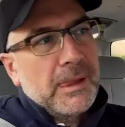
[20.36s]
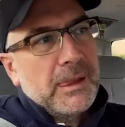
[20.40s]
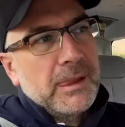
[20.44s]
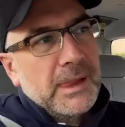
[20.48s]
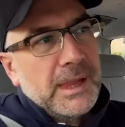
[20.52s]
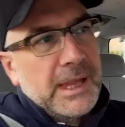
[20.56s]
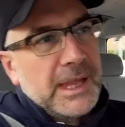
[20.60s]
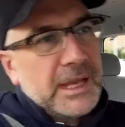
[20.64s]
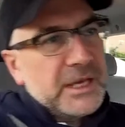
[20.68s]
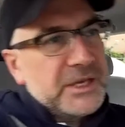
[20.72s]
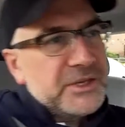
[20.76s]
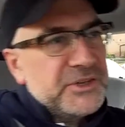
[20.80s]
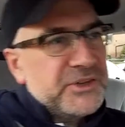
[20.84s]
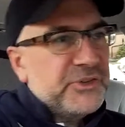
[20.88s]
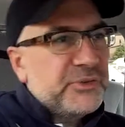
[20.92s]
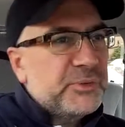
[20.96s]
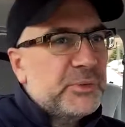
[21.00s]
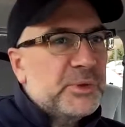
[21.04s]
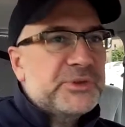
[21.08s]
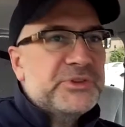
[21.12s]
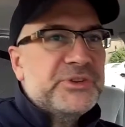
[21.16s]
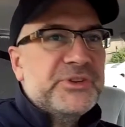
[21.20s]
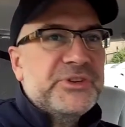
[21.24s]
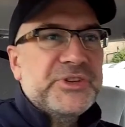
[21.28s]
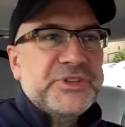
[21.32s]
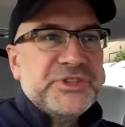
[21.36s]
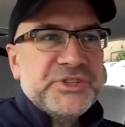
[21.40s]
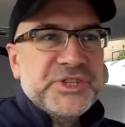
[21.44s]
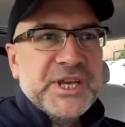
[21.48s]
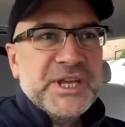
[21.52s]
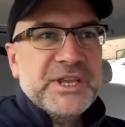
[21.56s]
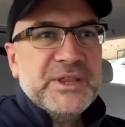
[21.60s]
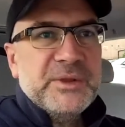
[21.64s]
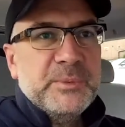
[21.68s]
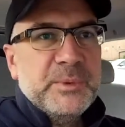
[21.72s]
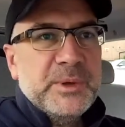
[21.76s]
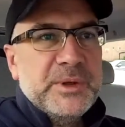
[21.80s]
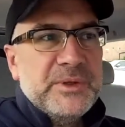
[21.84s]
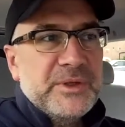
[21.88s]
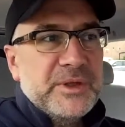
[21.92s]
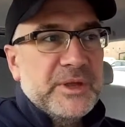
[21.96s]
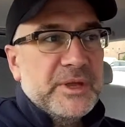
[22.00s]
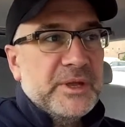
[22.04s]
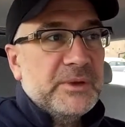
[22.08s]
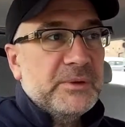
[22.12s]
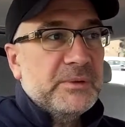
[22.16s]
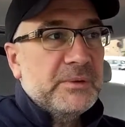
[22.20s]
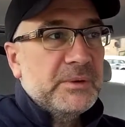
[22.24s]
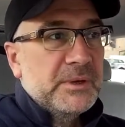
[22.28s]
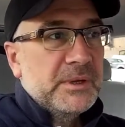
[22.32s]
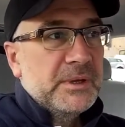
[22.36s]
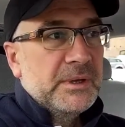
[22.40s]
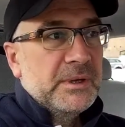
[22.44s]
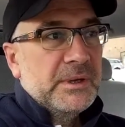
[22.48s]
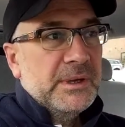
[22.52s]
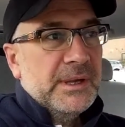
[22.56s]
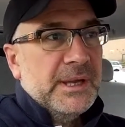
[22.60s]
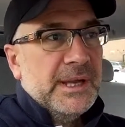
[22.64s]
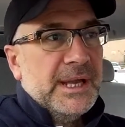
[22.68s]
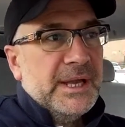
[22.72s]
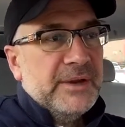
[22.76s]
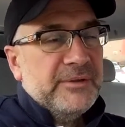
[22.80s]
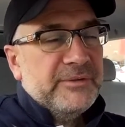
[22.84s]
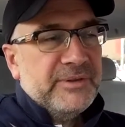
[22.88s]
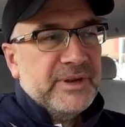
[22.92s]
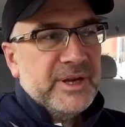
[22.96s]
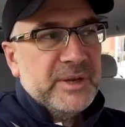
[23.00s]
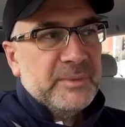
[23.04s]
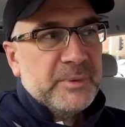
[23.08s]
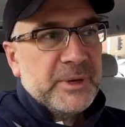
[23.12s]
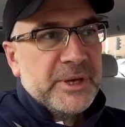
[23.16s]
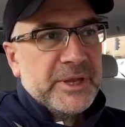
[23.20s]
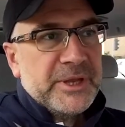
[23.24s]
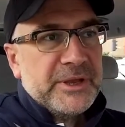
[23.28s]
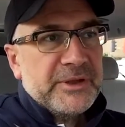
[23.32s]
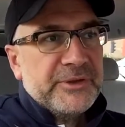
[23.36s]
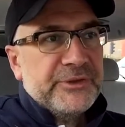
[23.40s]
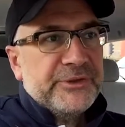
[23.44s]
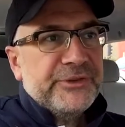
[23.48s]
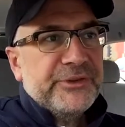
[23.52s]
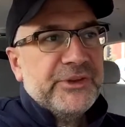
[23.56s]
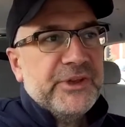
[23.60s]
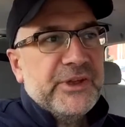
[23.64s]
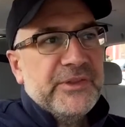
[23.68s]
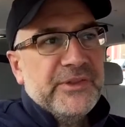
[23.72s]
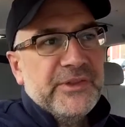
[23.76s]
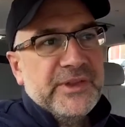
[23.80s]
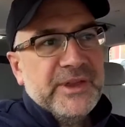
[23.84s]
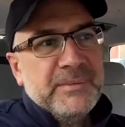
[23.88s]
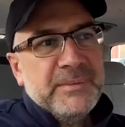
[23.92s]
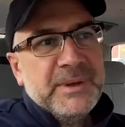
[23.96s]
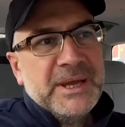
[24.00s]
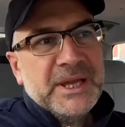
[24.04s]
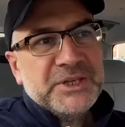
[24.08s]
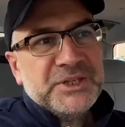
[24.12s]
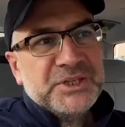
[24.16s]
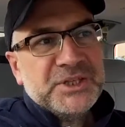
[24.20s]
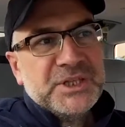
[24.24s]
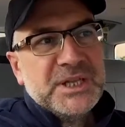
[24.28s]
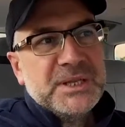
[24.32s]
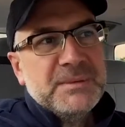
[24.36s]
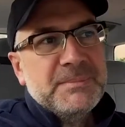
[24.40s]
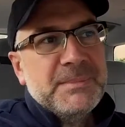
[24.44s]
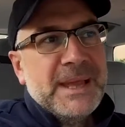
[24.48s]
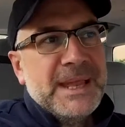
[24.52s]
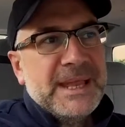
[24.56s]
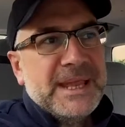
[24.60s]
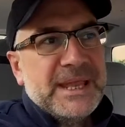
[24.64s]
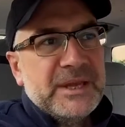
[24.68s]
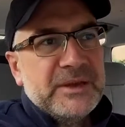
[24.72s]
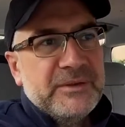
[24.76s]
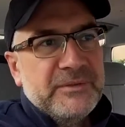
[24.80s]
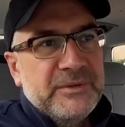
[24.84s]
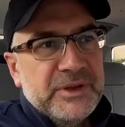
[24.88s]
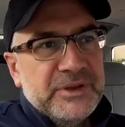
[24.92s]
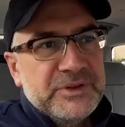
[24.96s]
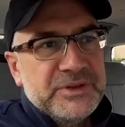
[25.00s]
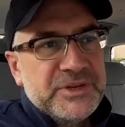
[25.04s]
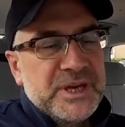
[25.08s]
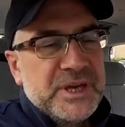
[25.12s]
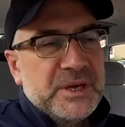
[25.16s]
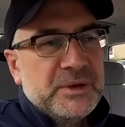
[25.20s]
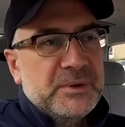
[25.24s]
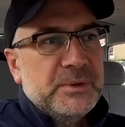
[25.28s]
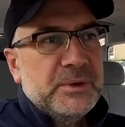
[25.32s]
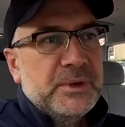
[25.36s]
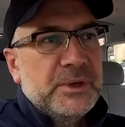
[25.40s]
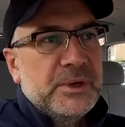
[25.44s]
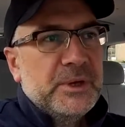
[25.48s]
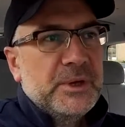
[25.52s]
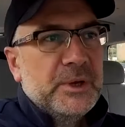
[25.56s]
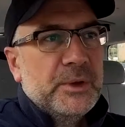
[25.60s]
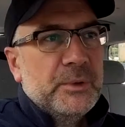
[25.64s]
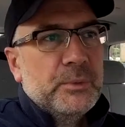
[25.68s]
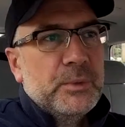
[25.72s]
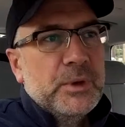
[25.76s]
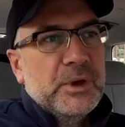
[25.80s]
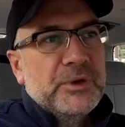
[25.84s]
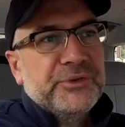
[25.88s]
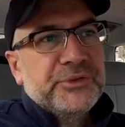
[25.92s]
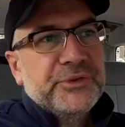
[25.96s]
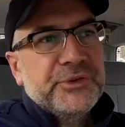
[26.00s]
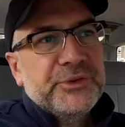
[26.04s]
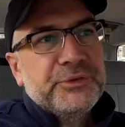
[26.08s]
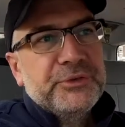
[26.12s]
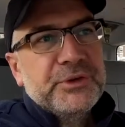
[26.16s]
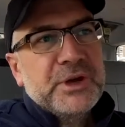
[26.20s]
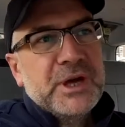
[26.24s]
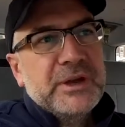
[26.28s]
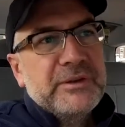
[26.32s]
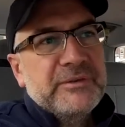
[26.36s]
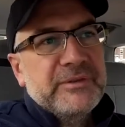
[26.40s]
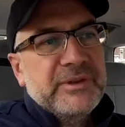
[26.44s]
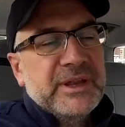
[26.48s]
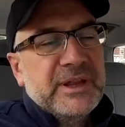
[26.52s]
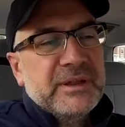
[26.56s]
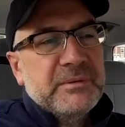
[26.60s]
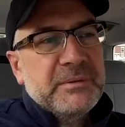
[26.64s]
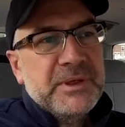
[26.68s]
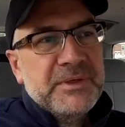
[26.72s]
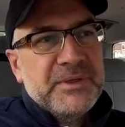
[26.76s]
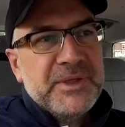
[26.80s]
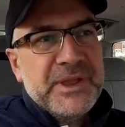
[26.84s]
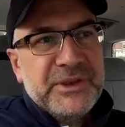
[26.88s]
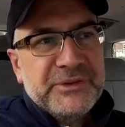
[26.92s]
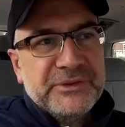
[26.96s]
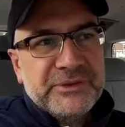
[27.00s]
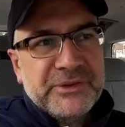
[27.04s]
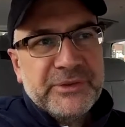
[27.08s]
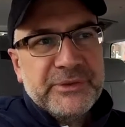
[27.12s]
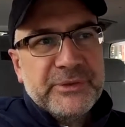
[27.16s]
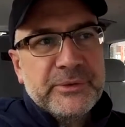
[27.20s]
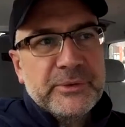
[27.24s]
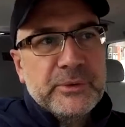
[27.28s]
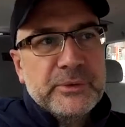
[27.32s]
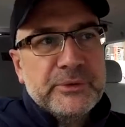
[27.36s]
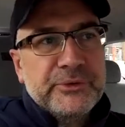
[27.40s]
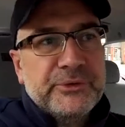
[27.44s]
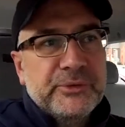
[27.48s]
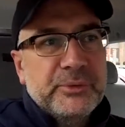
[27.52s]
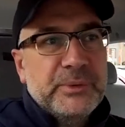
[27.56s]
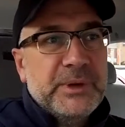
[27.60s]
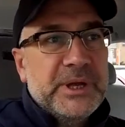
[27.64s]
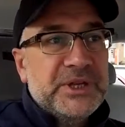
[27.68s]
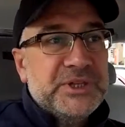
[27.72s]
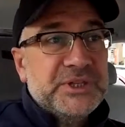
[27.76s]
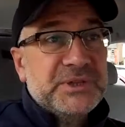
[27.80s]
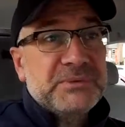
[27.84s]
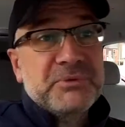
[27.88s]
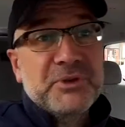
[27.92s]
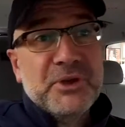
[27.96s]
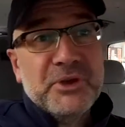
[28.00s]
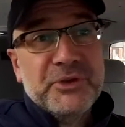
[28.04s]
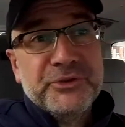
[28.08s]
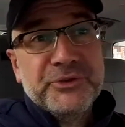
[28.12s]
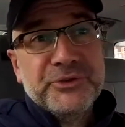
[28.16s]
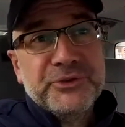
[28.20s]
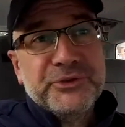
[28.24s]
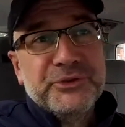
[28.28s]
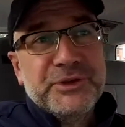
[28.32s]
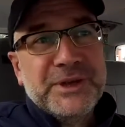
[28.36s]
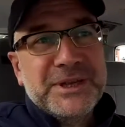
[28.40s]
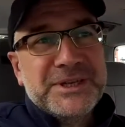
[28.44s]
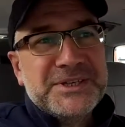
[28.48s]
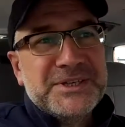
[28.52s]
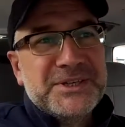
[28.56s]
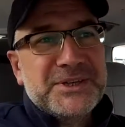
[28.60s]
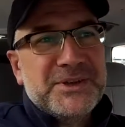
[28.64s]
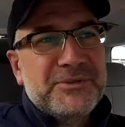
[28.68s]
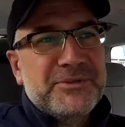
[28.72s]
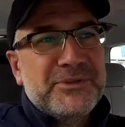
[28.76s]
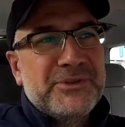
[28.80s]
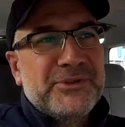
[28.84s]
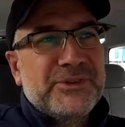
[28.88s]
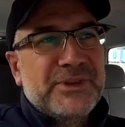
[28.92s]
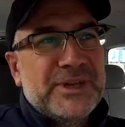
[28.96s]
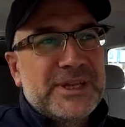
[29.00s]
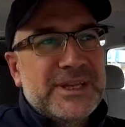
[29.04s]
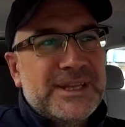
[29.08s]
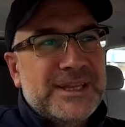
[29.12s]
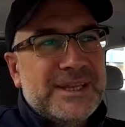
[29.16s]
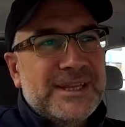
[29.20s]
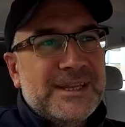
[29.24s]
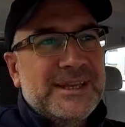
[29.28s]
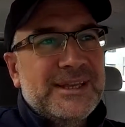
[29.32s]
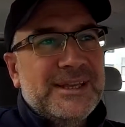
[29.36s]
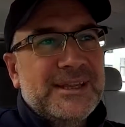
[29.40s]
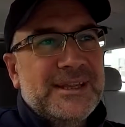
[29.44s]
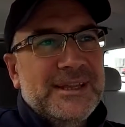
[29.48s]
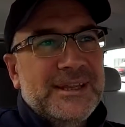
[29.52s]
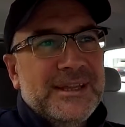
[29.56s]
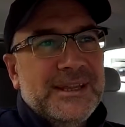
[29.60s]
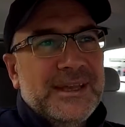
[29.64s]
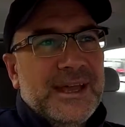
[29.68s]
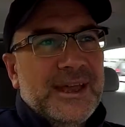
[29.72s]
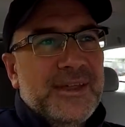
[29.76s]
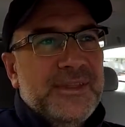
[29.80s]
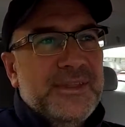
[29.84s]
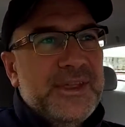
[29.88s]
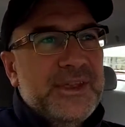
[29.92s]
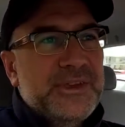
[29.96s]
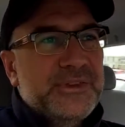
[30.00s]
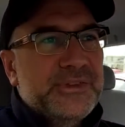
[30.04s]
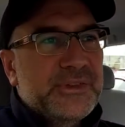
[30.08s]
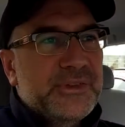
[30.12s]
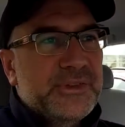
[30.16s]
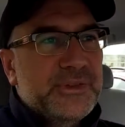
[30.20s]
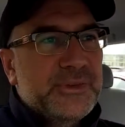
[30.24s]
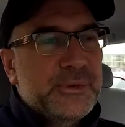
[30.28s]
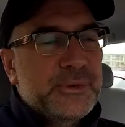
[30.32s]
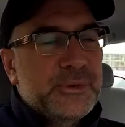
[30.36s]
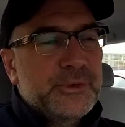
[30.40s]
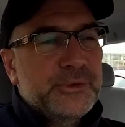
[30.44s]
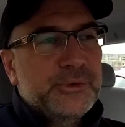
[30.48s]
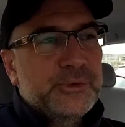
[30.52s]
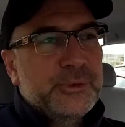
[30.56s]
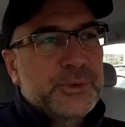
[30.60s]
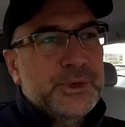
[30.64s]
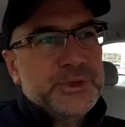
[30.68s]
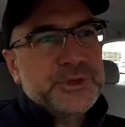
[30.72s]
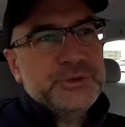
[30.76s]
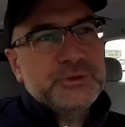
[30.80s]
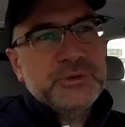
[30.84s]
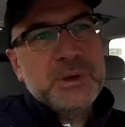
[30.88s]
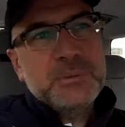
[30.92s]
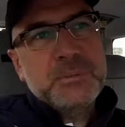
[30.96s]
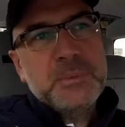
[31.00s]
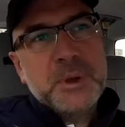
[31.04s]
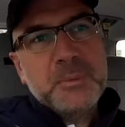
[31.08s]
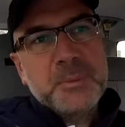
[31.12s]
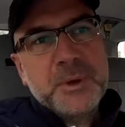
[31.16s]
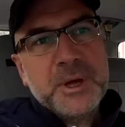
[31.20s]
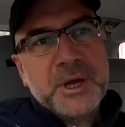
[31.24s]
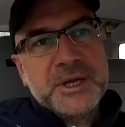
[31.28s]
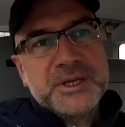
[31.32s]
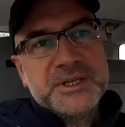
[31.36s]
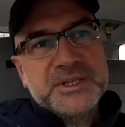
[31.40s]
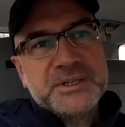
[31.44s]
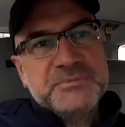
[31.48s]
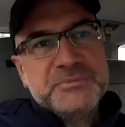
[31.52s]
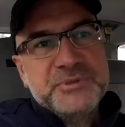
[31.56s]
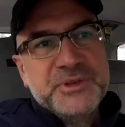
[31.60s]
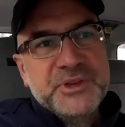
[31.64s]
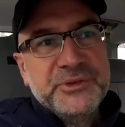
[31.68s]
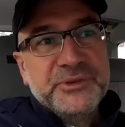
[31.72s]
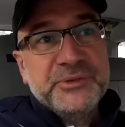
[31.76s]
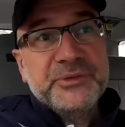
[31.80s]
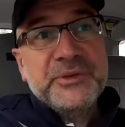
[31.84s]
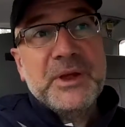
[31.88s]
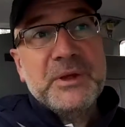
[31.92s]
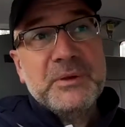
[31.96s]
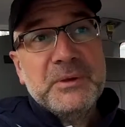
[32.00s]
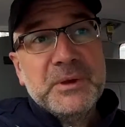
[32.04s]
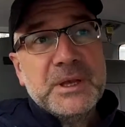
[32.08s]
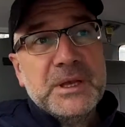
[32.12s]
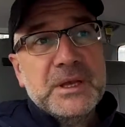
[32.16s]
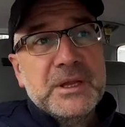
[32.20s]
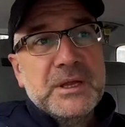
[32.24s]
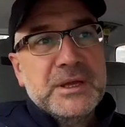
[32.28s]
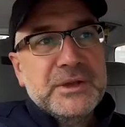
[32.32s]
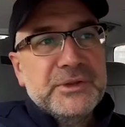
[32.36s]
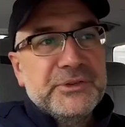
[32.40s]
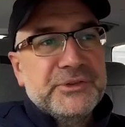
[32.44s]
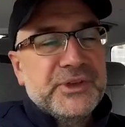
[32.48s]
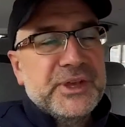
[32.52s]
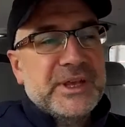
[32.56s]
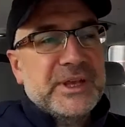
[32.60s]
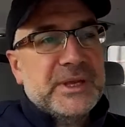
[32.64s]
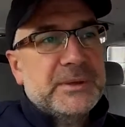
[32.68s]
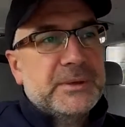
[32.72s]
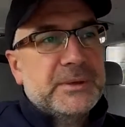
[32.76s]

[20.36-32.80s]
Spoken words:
And I just wanted to share them with you. And for anybody concerned that I'm actually making a video whilst I'm driving, I mean, these are thoughts which I'm concentrating obviously. And these are thoughts which are on my mind. I'm just vocalising